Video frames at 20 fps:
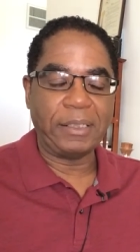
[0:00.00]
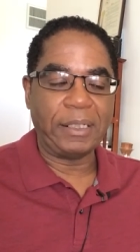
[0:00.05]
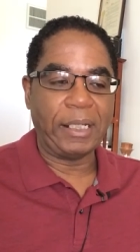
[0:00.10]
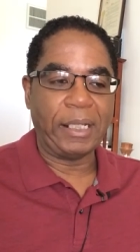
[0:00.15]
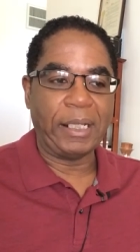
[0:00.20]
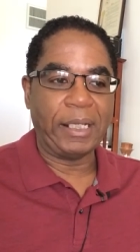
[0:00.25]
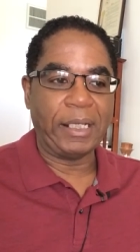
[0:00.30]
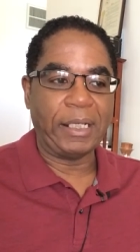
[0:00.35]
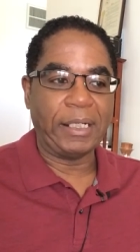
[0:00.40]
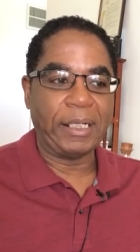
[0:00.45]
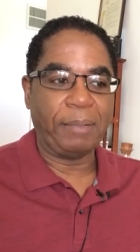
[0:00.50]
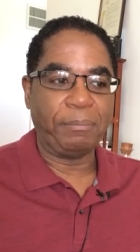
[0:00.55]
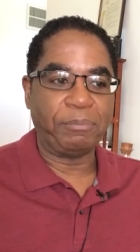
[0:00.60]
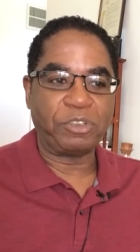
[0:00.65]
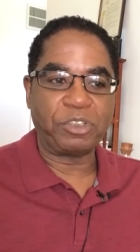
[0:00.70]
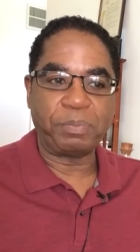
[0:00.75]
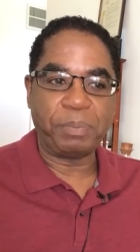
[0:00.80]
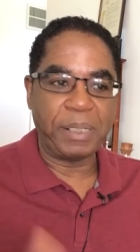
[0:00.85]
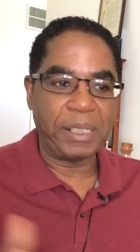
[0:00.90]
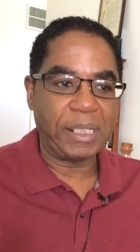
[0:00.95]
and I'm
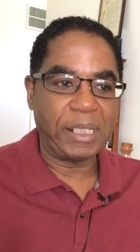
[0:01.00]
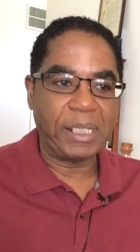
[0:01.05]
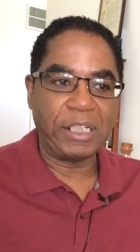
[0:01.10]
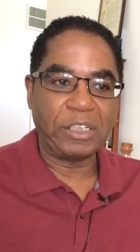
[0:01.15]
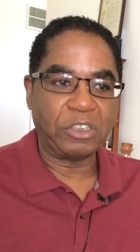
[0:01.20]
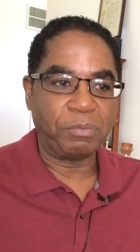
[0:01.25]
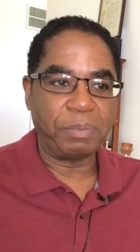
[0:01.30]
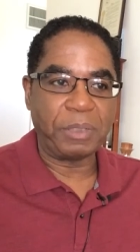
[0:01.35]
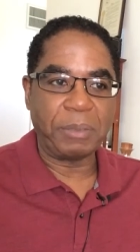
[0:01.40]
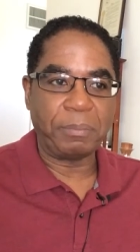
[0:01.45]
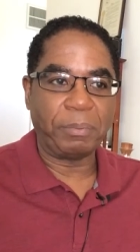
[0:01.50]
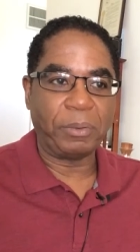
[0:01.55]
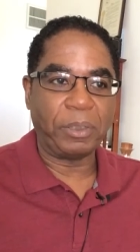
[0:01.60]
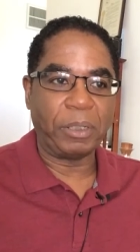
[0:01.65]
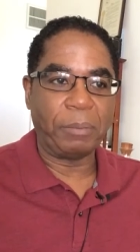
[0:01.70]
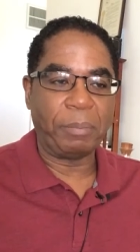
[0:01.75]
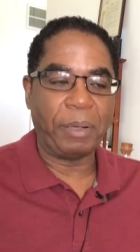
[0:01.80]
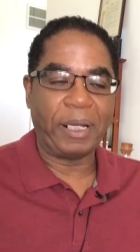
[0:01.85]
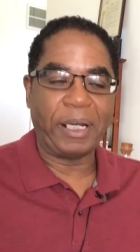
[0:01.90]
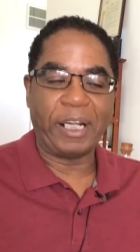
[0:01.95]
speaking to people
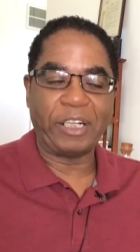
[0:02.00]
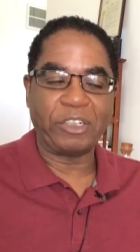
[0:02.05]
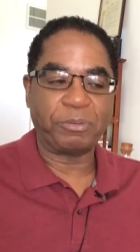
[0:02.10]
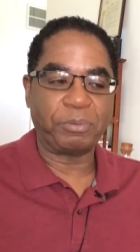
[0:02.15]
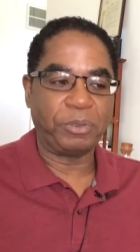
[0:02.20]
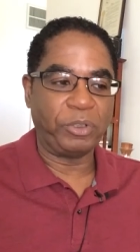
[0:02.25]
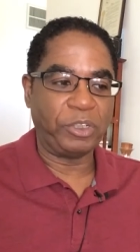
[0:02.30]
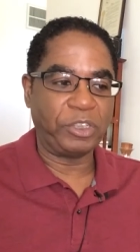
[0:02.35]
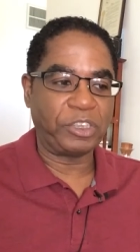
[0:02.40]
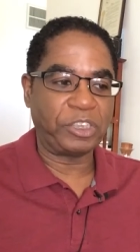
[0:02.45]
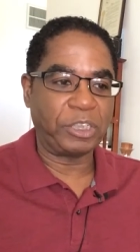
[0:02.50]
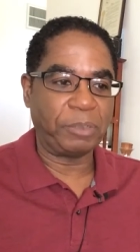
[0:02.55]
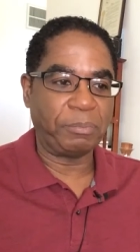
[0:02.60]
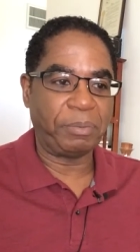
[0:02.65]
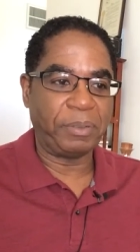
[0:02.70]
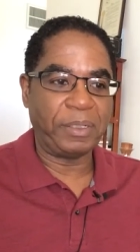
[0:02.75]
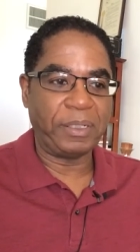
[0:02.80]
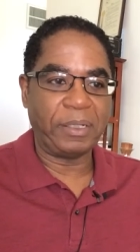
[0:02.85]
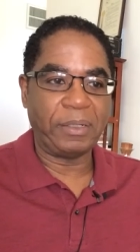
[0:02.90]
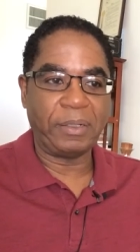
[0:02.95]
about entrepreneurship
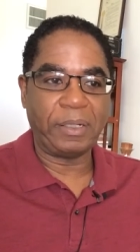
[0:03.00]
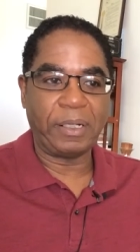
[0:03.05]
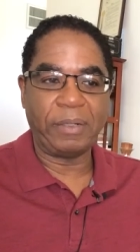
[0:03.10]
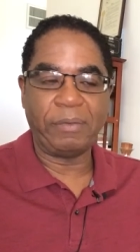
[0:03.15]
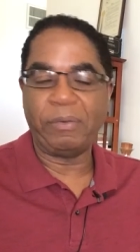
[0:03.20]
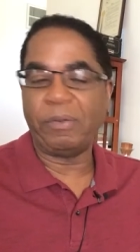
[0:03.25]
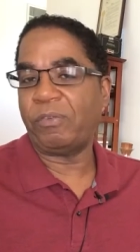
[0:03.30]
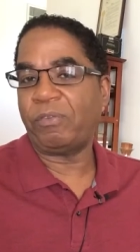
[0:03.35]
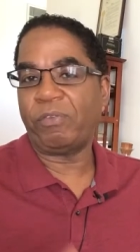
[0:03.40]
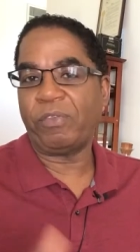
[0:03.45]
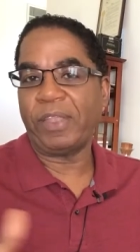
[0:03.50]
and they're and they're